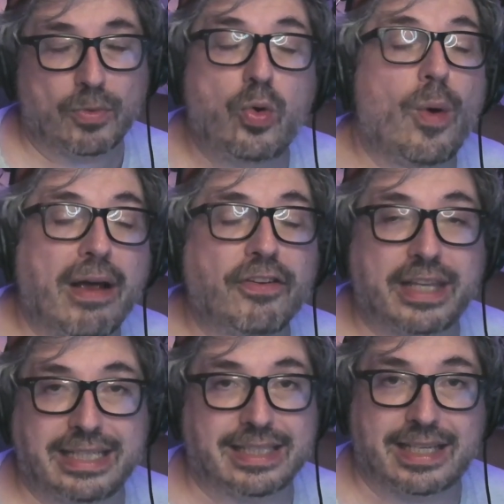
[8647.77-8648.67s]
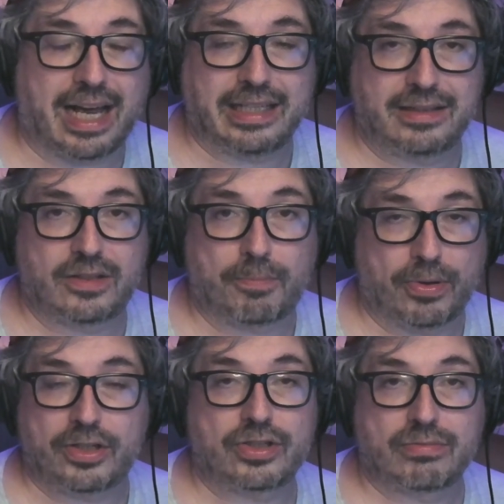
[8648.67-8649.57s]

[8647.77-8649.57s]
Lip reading: whoever they decide to push,